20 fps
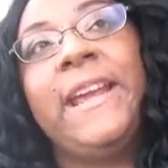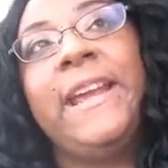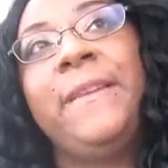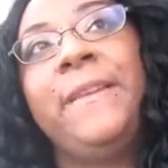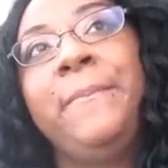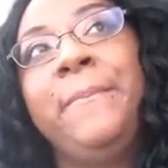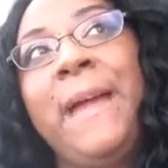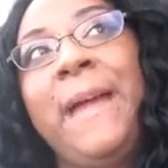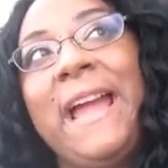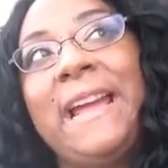
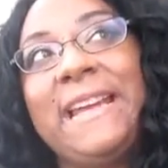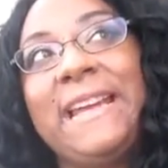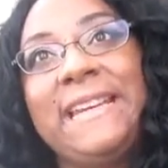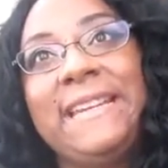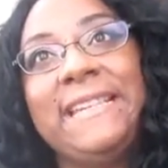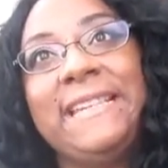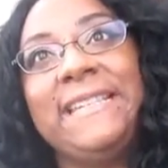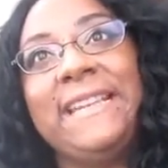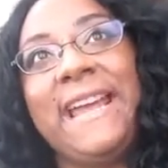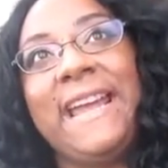And back in
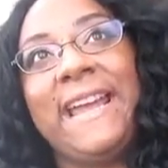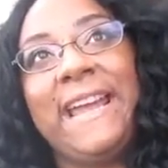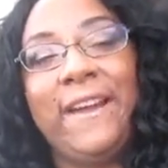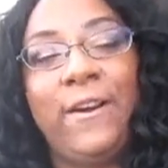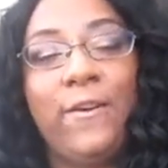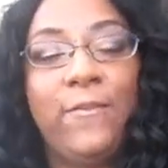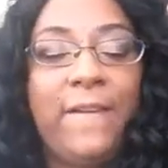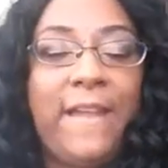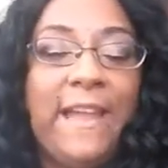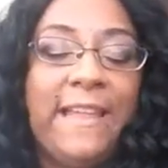the day,
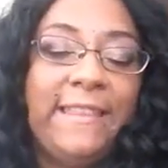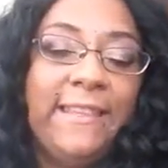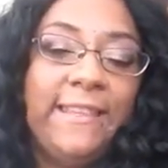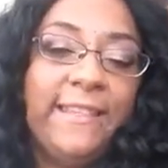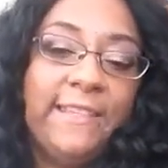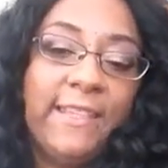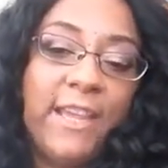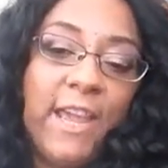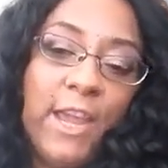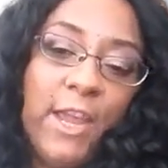E.L.F. had
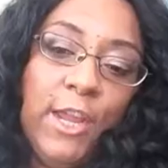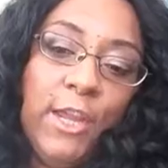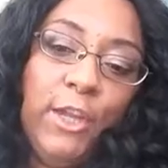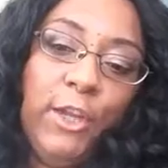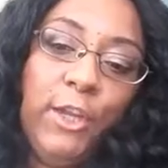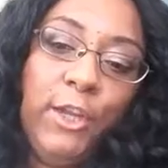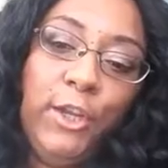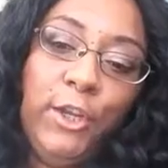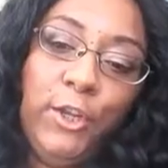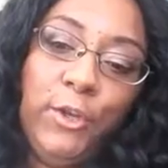this
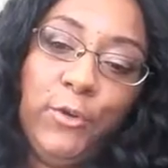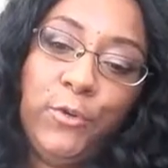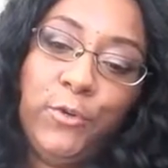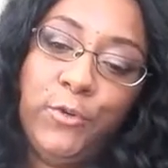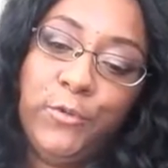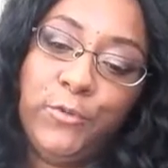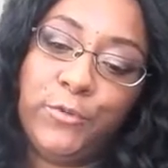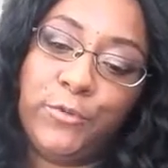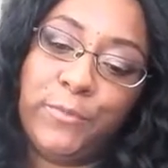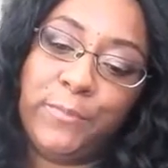
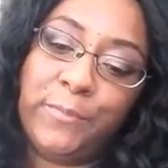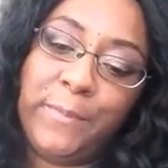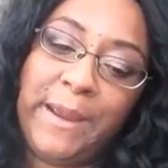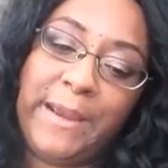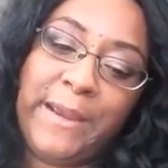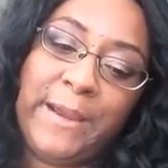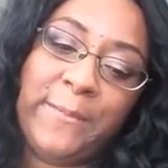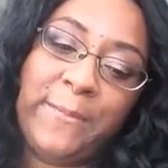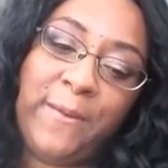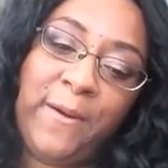huge
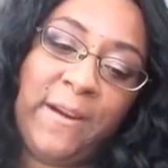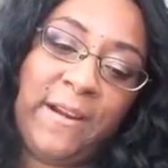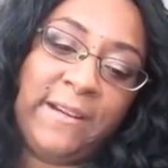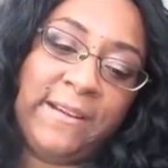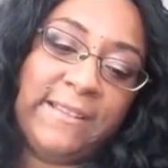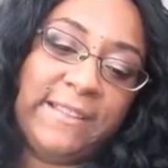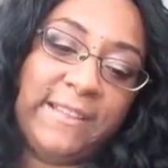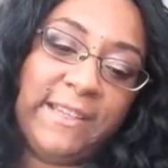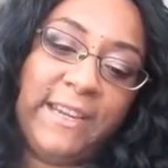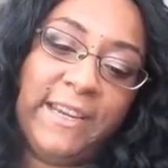makeup
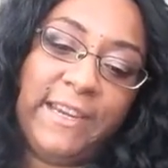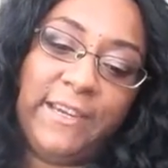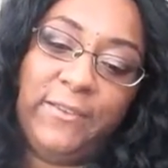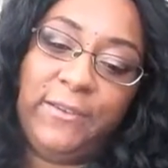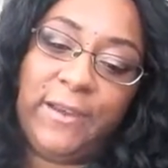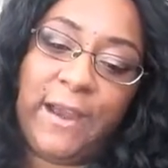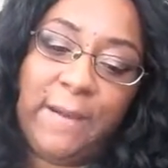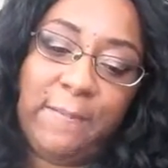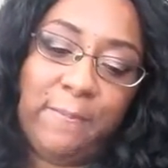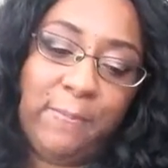artist kit. You
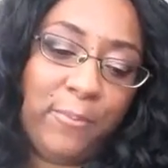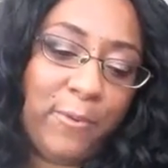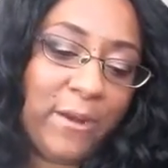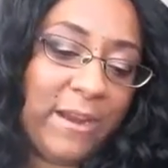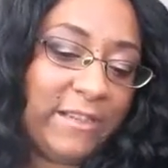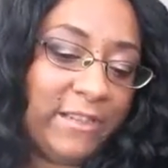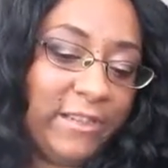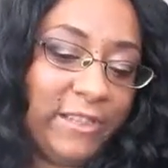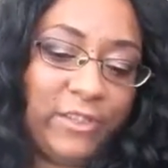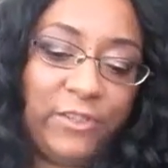got
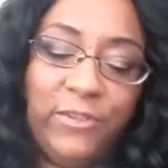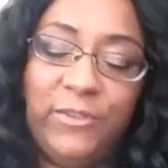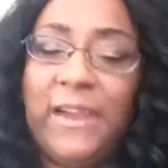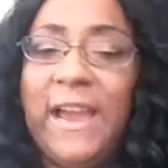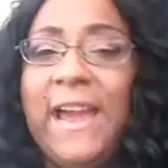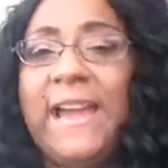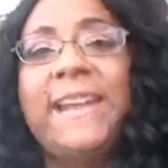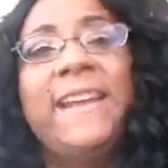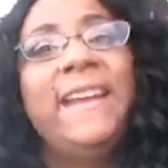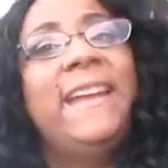brushes, you
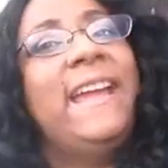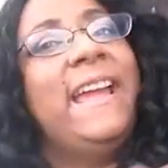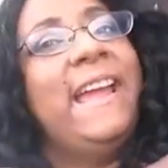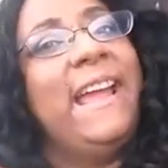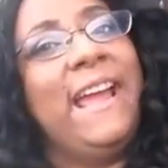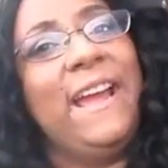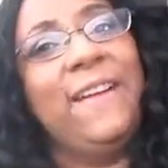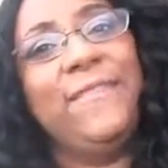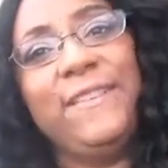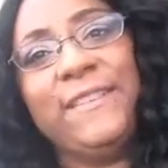got
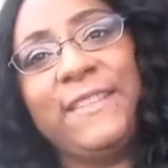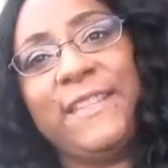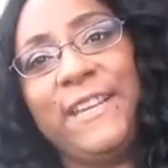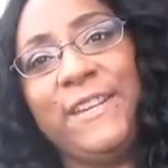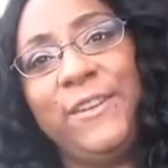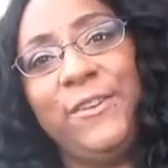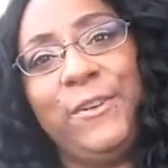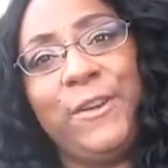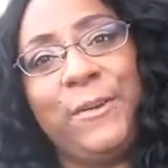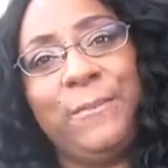everything
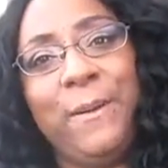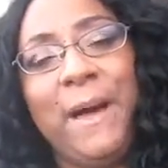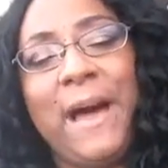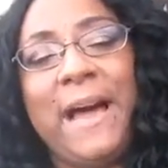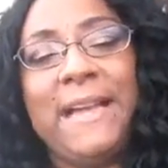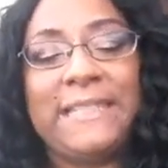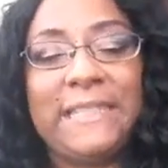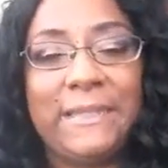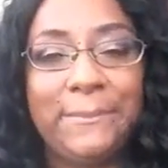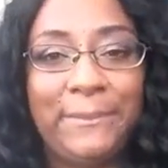you can
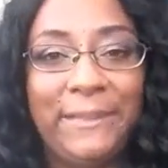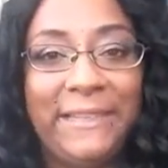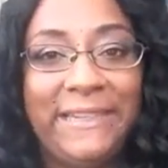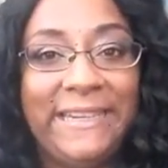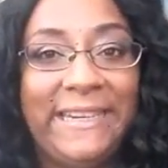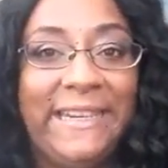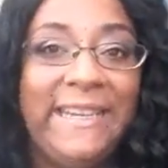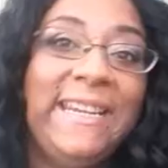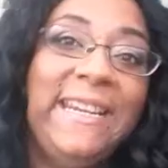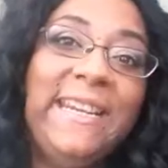possibly
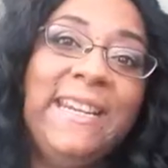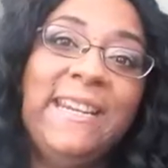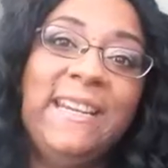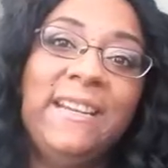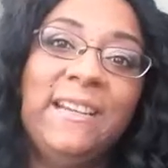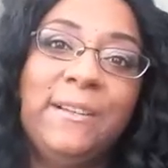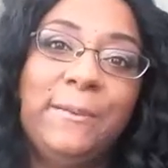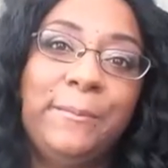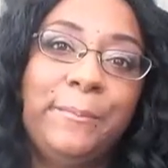need